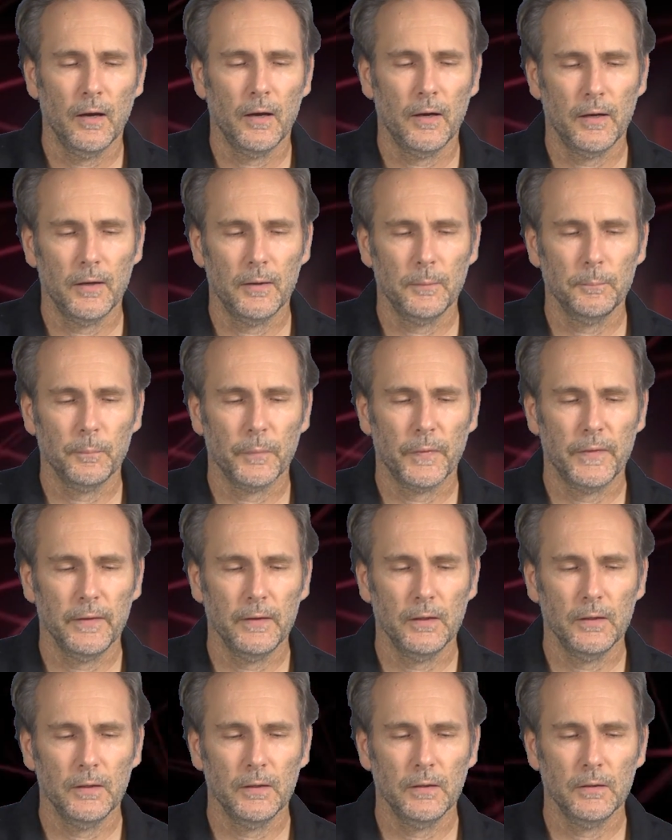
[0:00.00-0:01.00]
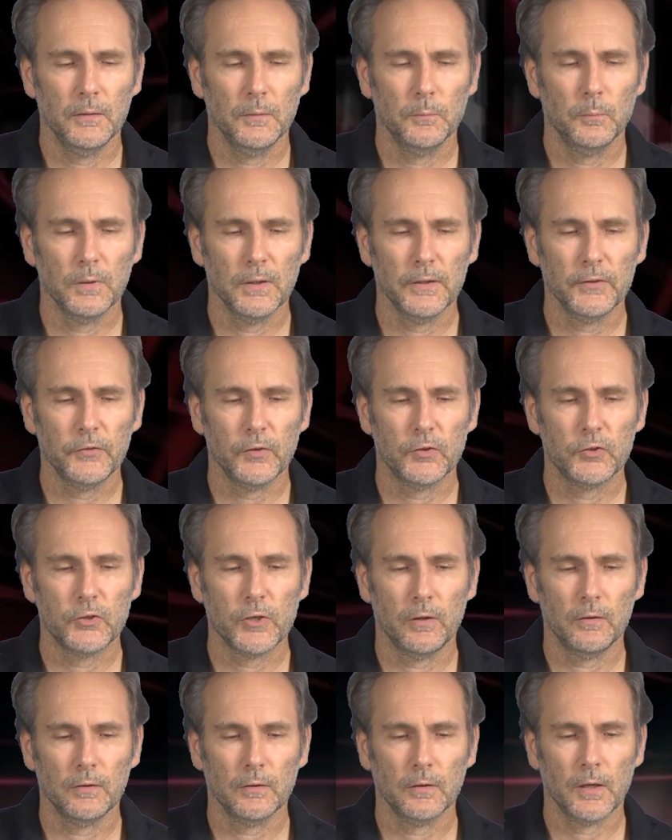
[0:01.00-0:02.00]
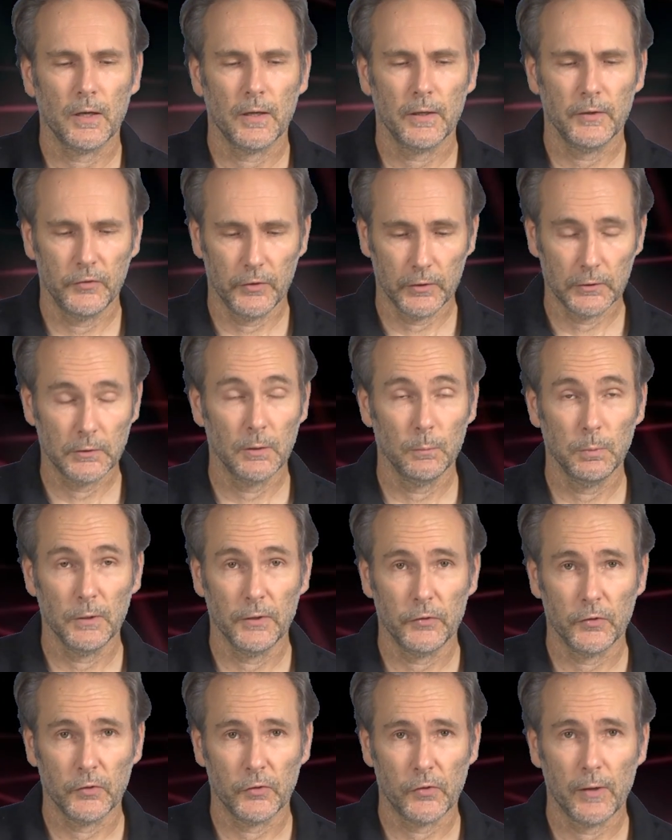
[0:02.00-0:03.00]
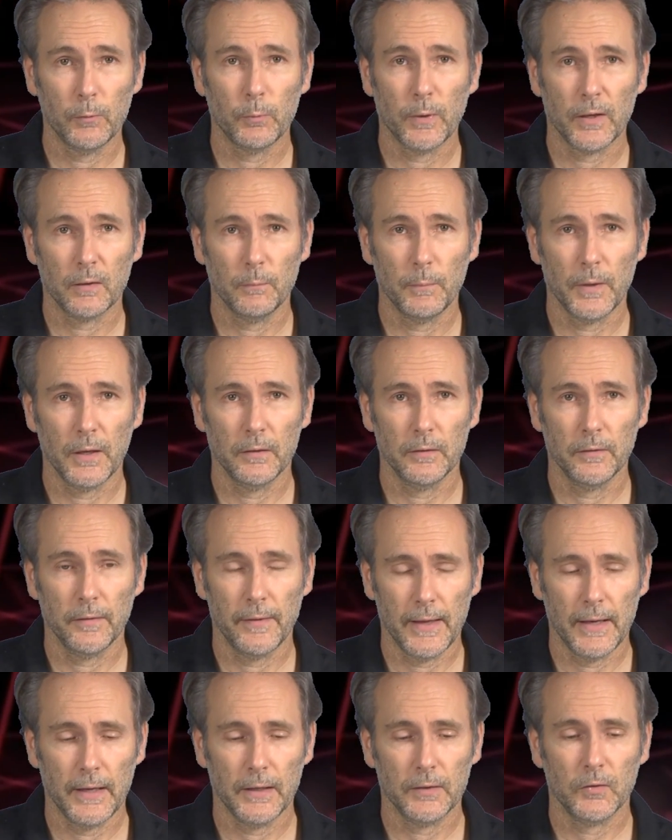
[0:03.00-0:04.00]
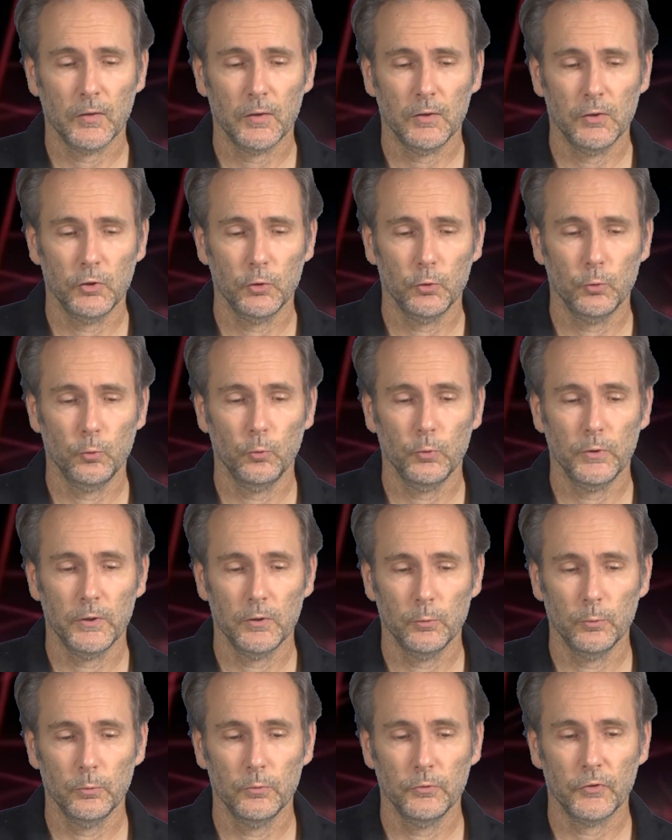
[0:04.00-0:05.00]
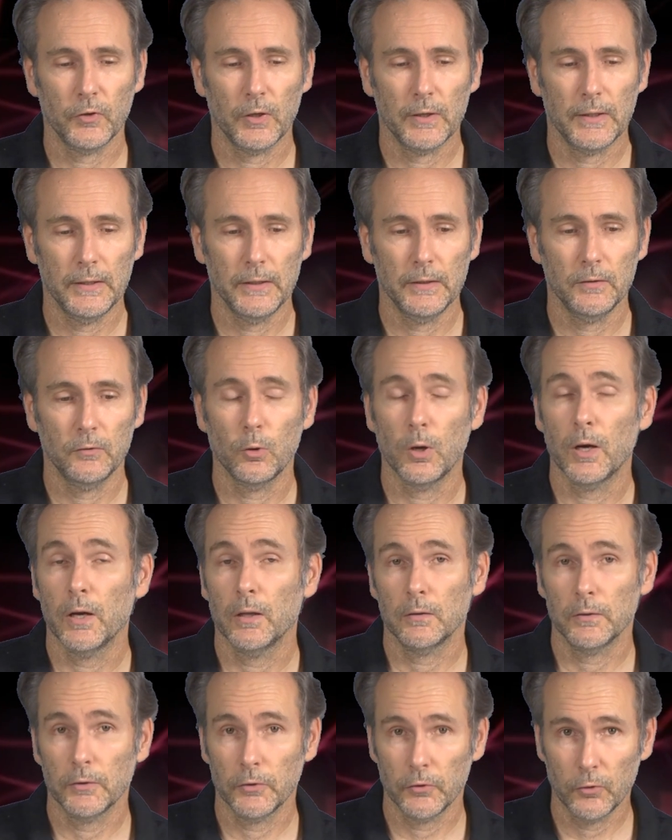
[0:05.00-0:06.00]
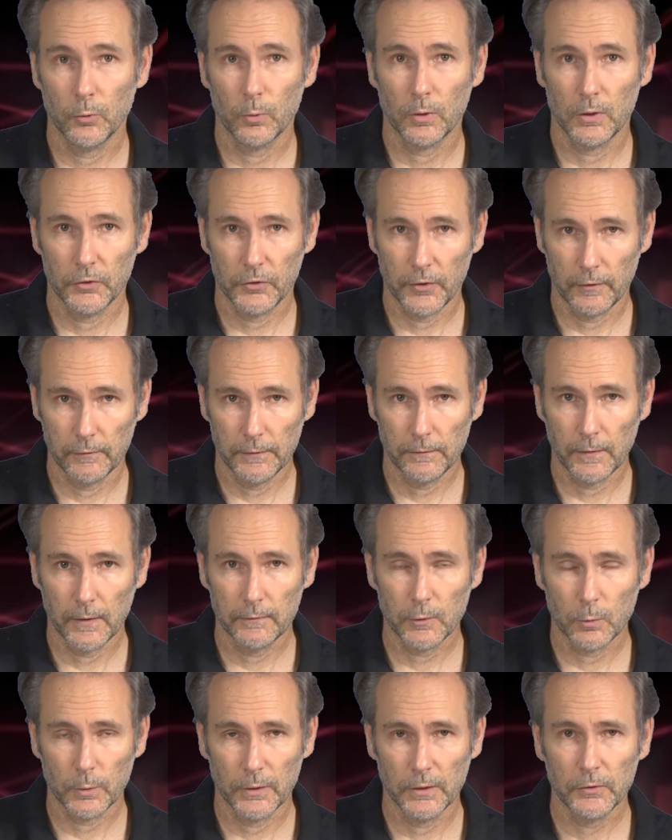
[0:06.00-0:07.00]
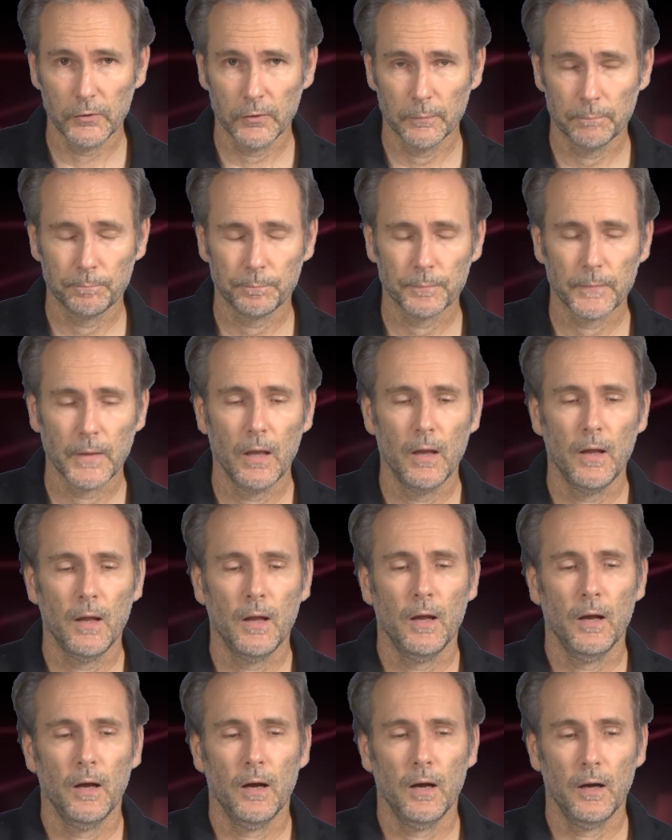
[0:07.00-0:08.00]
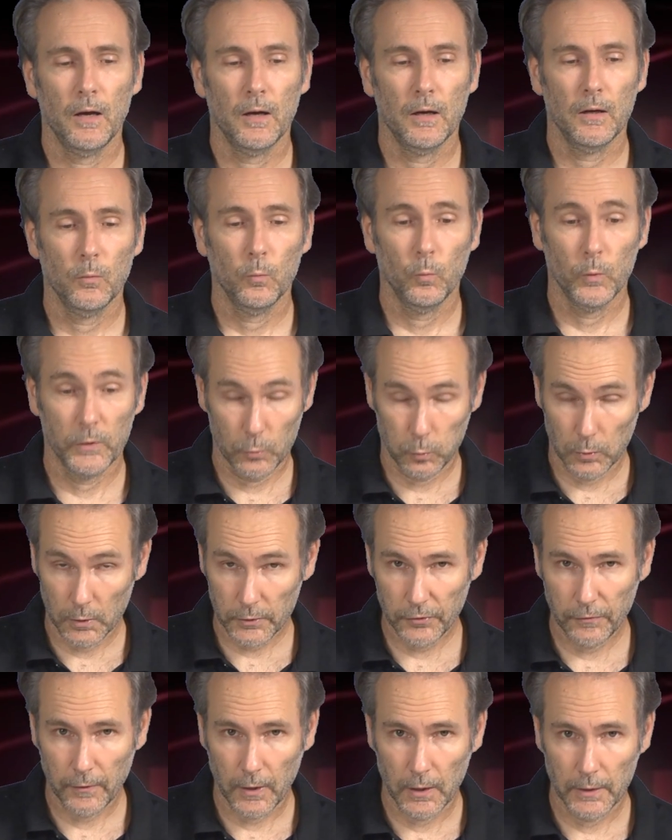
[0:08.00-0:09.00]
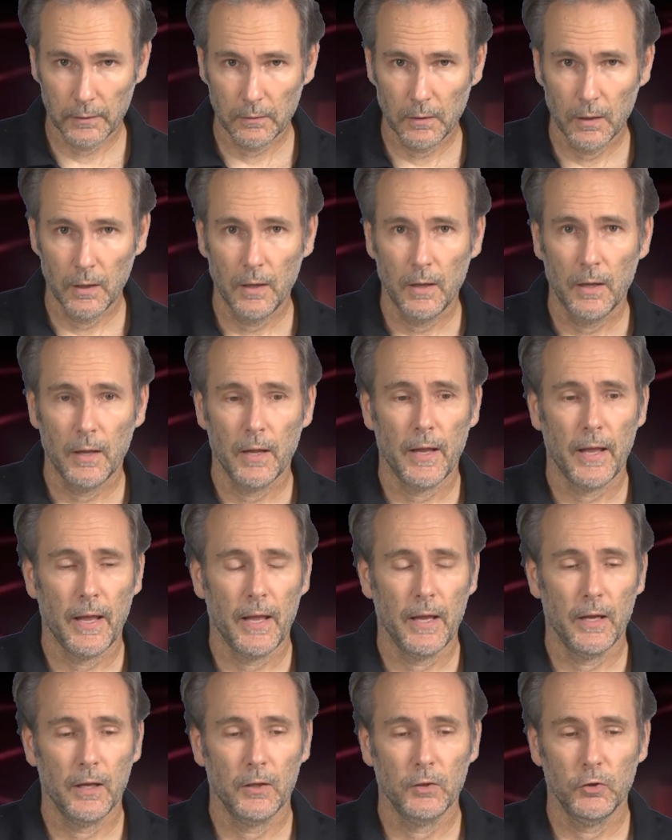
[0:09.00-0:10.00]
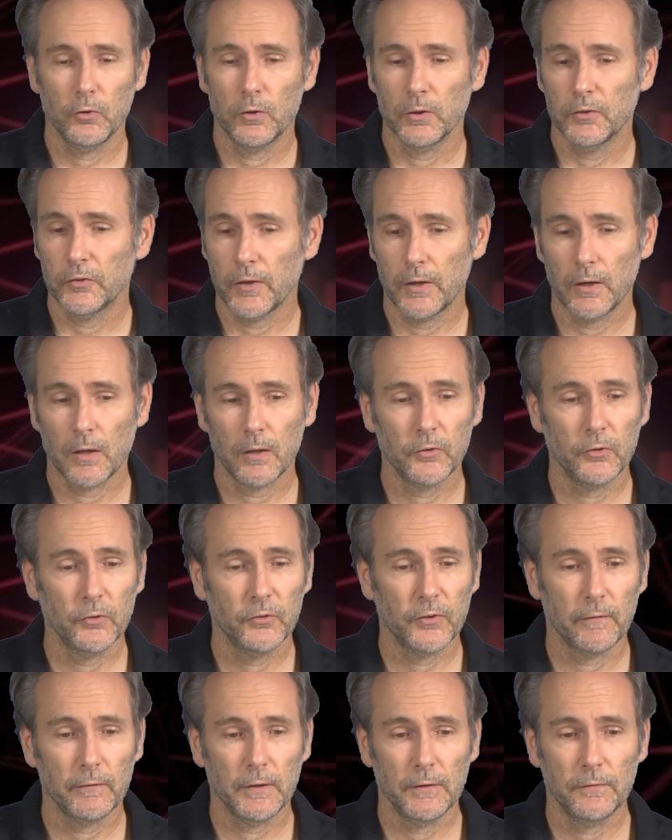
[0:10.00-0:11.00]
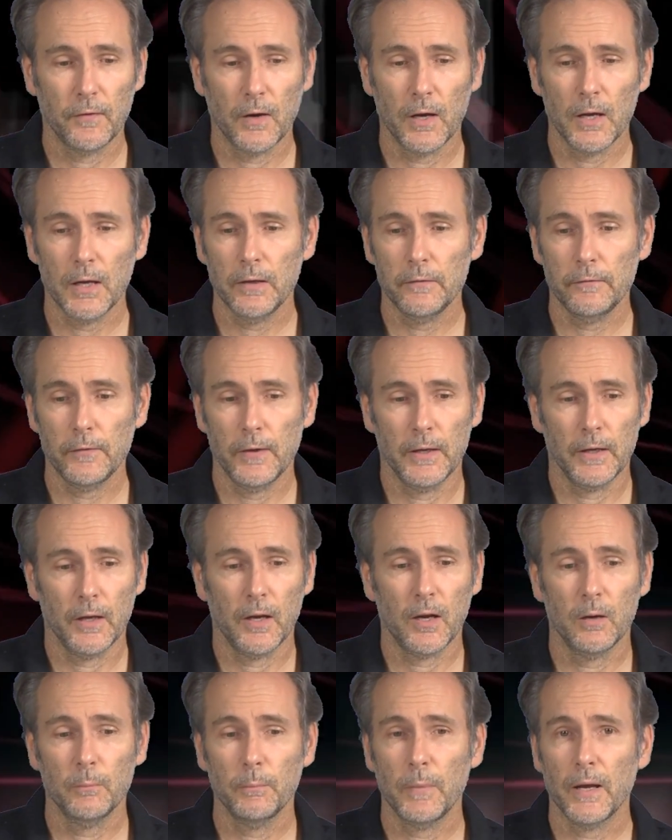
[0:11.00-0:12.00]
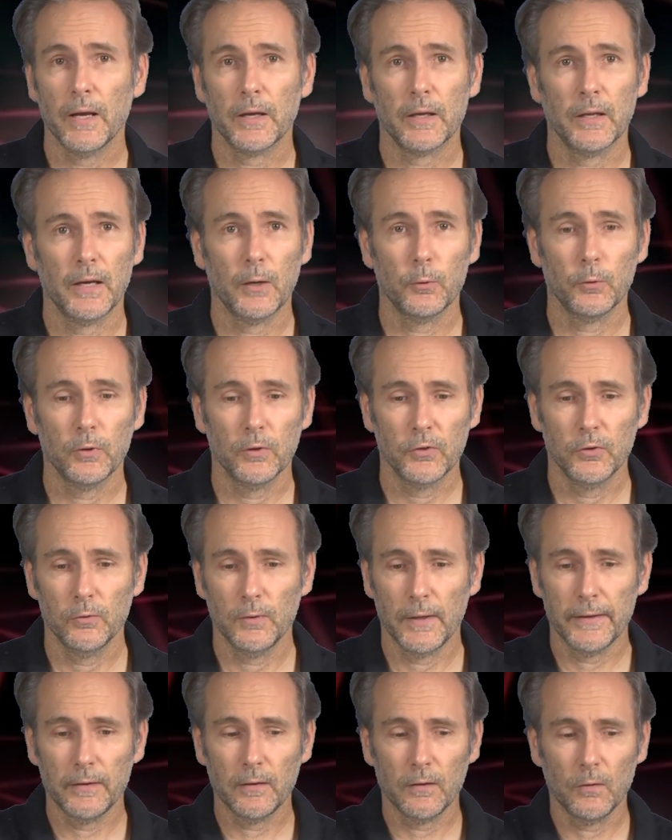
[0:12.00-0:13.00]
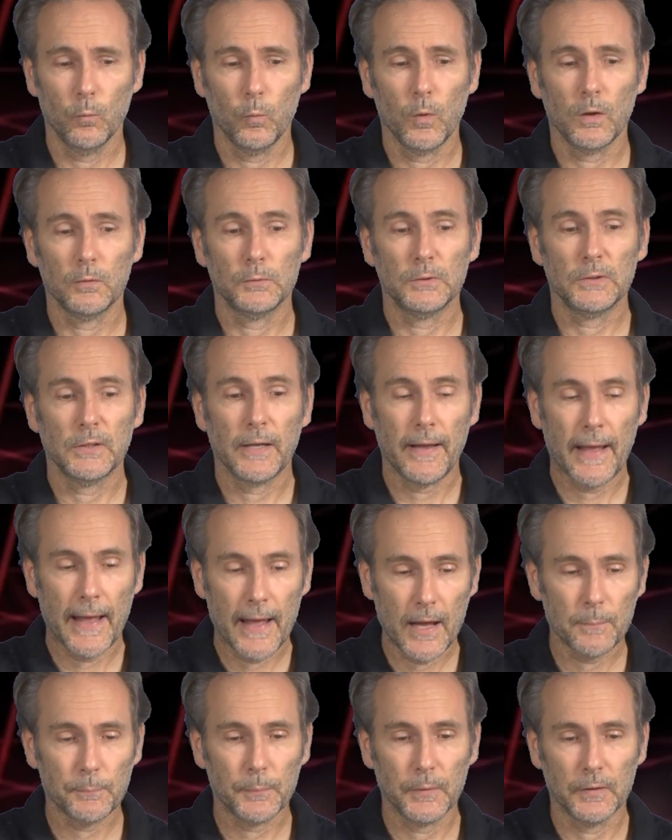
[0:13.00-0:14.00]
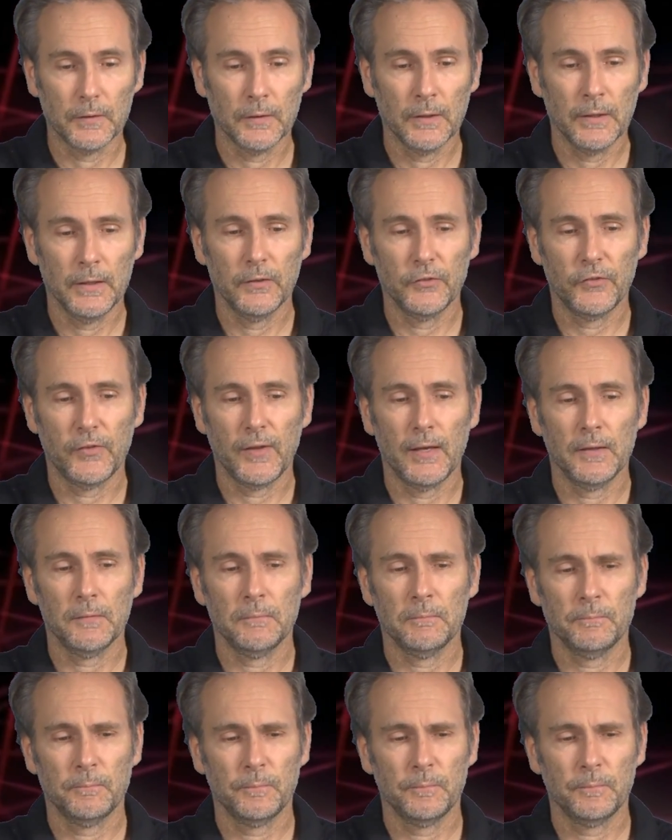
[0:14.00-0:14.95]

Um, the ballistics gel guys at Clear Ballistics, they recommend that you use a heat no hotter than two hundred seventy-five degrees. Uh, which works fine, and you can set it on two seventy-five and come back an hour or two later, and what will happen is that